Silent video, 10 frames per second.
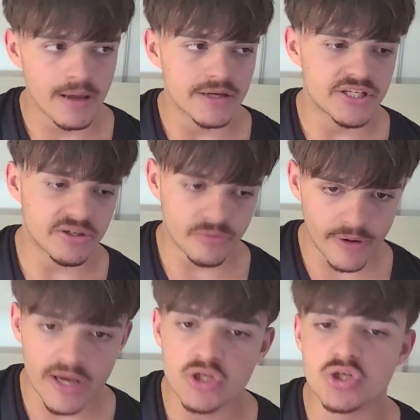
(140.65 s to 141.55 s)

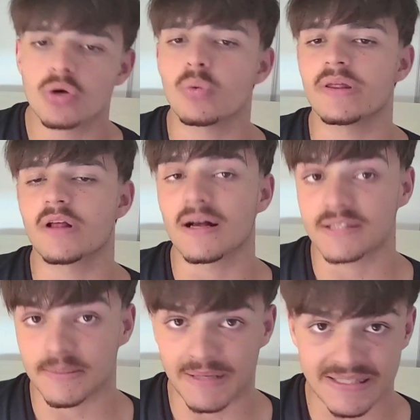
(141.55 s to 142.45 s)
generation with
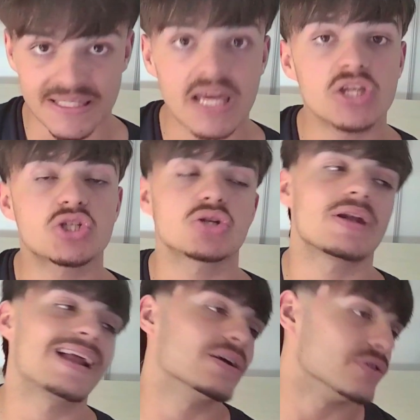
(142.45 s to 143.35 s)
customization
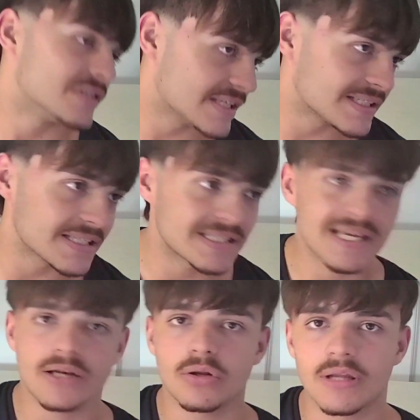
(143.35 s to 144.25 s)
and consistency
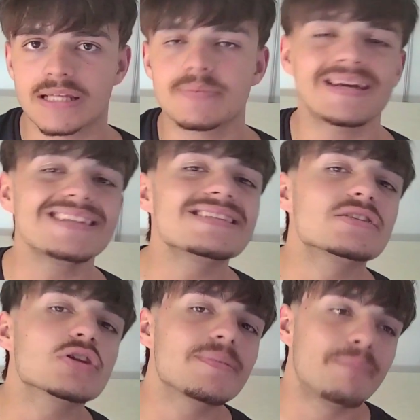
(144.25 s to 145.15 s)
and all that, but it's
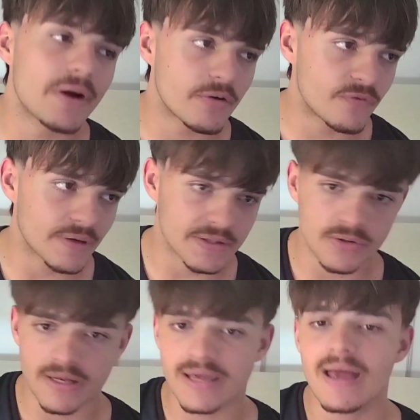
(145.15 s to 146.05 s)
not perfect,
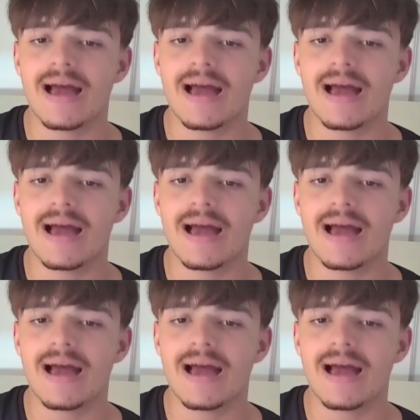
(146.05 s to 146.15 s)
okay?